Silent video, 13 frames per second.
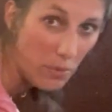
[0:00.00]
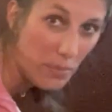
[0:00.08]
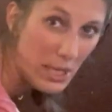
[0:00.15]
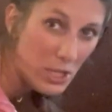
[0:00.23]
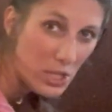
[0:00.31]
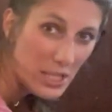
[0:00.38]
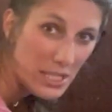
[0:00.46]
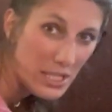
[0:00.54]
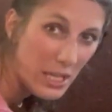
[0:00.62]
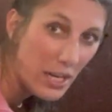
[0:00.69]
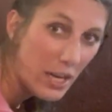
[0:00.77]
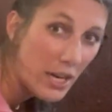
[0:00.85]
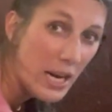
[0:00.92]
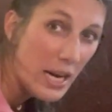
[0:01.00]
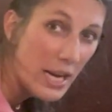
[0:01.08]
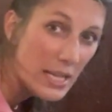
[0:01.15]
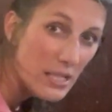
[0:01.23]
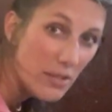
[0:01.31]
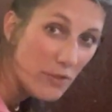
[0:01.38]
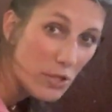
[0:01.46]
much easier
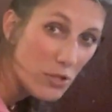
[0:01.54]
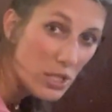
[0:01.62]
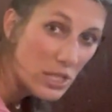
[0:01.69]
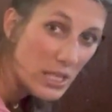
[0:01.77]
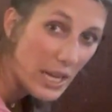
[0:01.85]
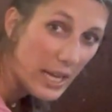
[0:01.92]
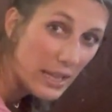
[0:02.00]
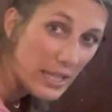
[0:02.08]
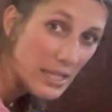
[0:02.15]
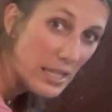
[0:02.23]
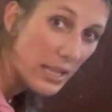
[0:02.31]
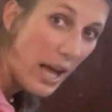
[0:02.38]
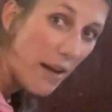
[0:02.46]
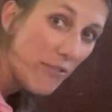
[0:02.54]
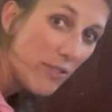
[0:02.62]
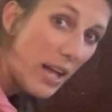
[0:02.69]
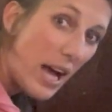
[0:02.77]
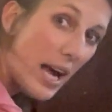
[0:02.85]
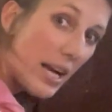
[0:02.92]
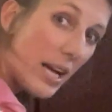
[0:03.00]
is if you just take this left
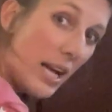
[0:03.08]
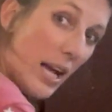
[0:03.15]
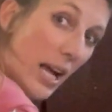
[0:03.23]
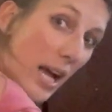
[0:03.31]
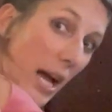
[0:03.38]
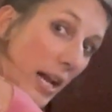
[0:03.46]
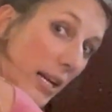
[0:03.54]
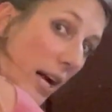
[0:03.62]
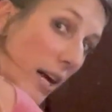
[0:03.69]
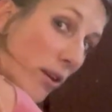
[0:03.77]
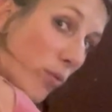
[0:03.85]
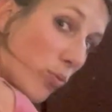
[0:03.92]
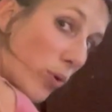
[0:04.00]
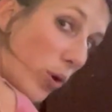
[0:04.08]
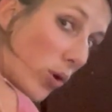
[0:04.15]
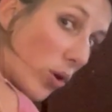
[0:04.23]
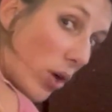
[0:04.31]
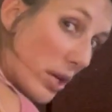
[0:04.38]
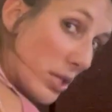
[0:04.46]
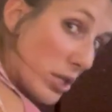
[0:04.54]
leg and kind of roll
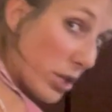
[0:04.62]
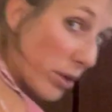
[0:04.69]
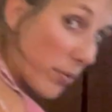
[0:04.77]
onto your